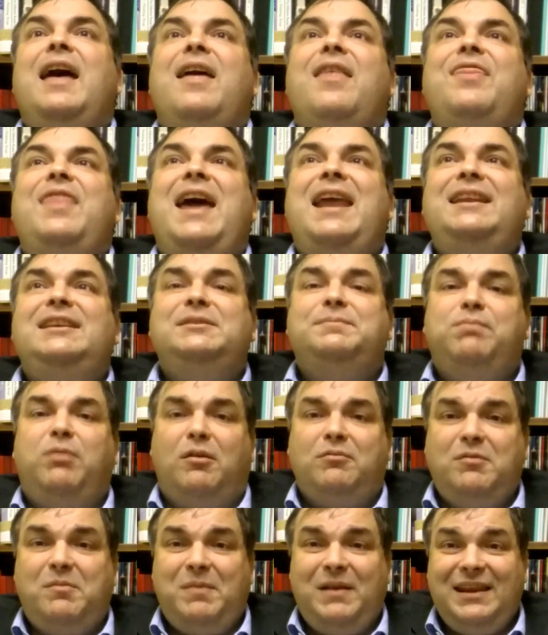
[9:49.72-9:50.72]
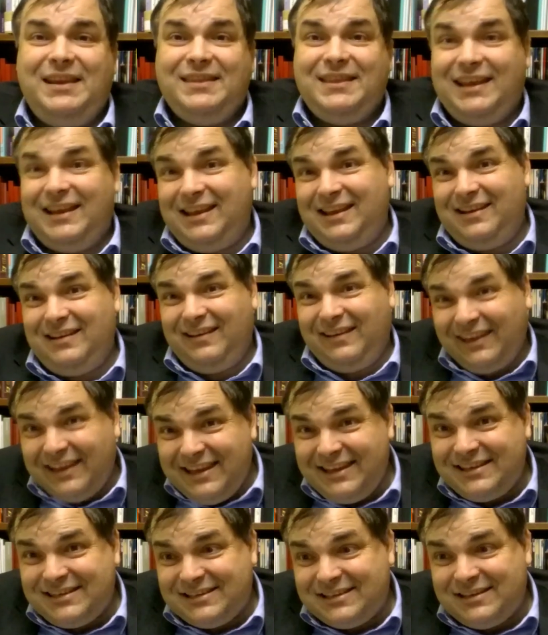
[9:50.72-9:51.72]
That is probably the
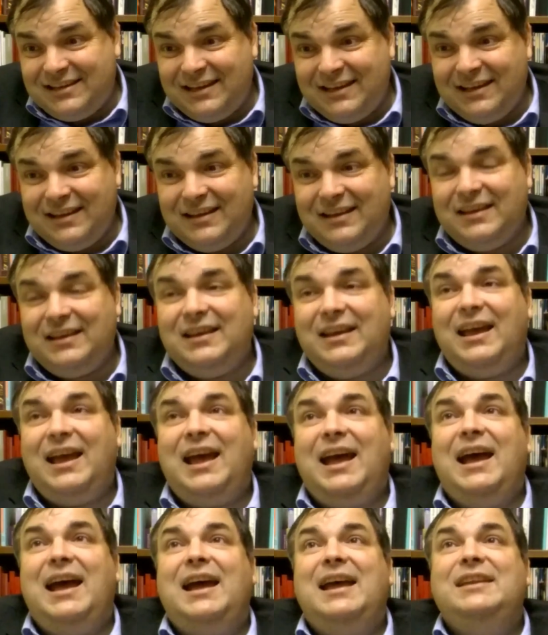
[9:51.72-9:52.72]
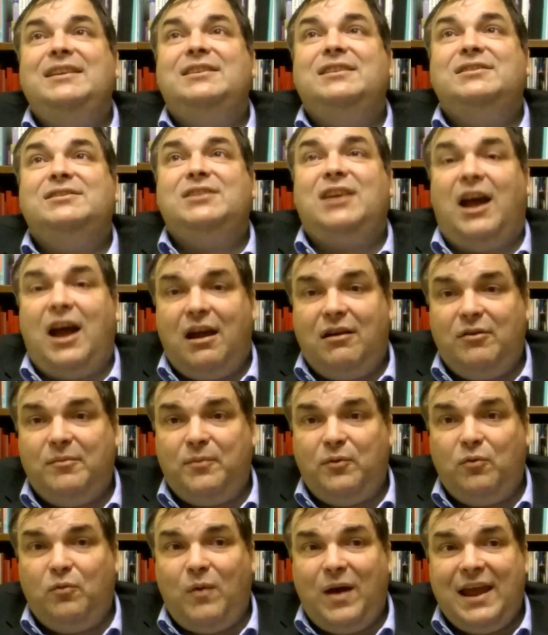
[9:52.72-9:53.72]
least uh,
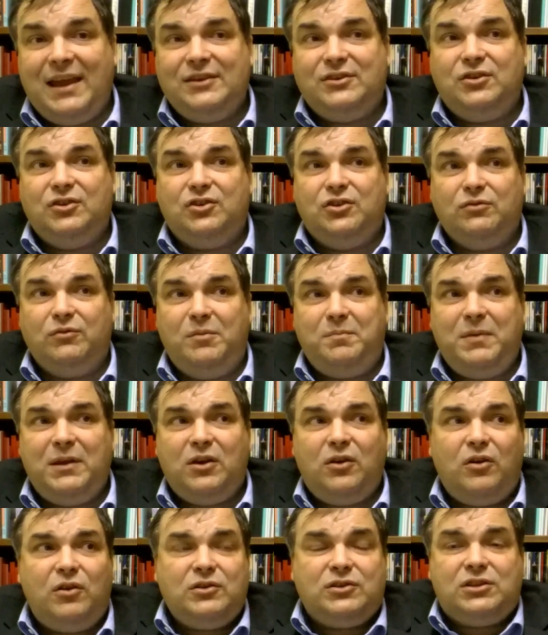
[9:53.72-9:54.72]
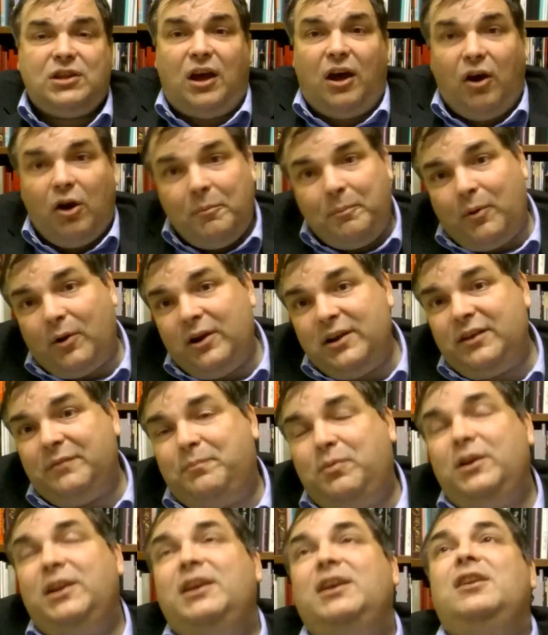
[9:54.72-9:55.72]
desirable way to do it because the whole point of
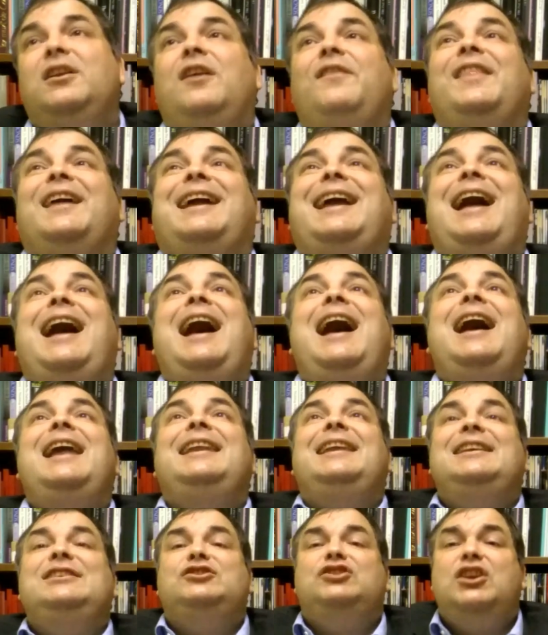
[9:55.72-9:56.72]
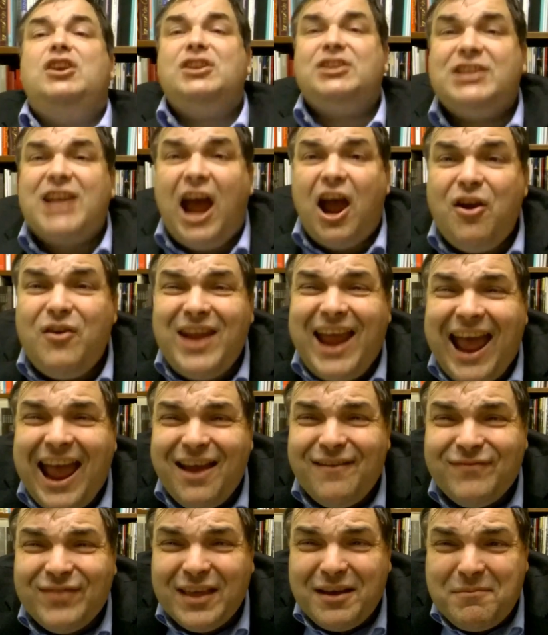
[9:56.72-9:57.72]
putting it on the card is you don't
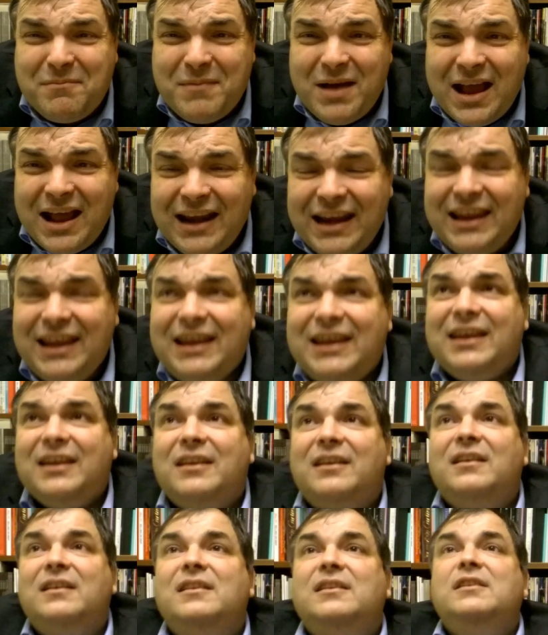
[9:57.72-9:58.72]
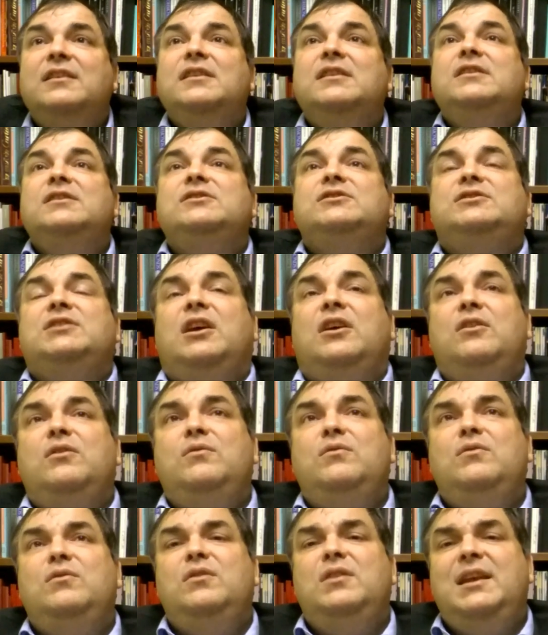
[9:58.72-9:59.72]
have the money.
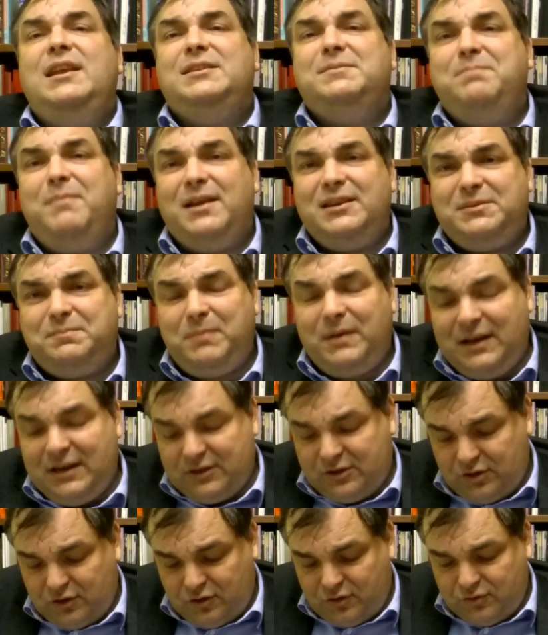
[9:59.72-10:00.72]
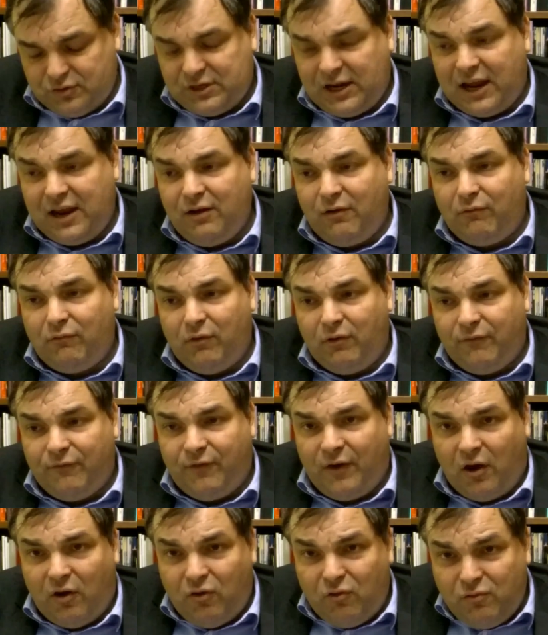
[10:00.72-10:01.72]
So it's much better to use a
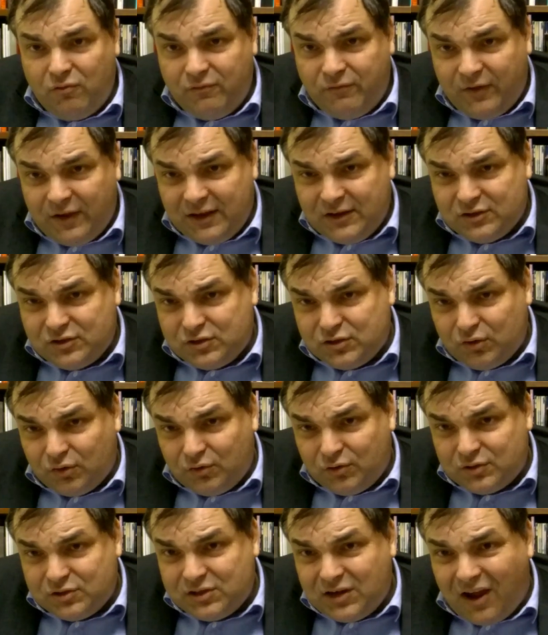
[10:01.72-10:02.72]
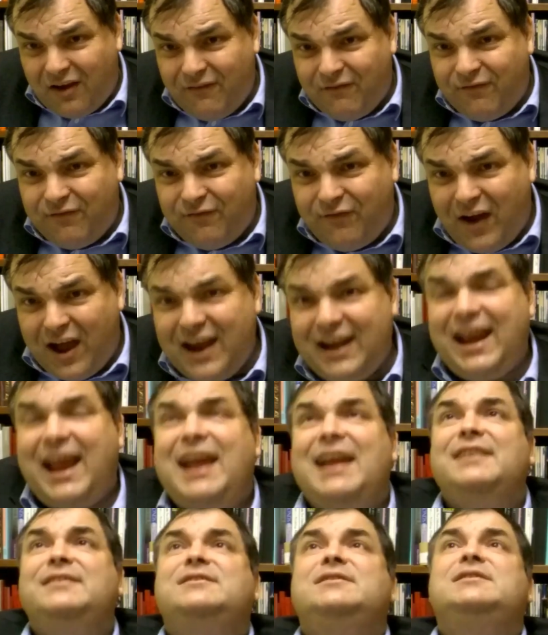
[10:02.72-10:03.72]
revolving source of
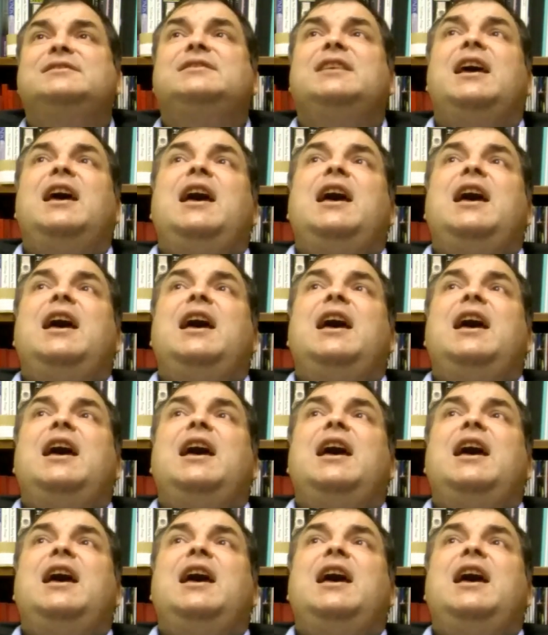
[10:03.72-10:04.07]
finance.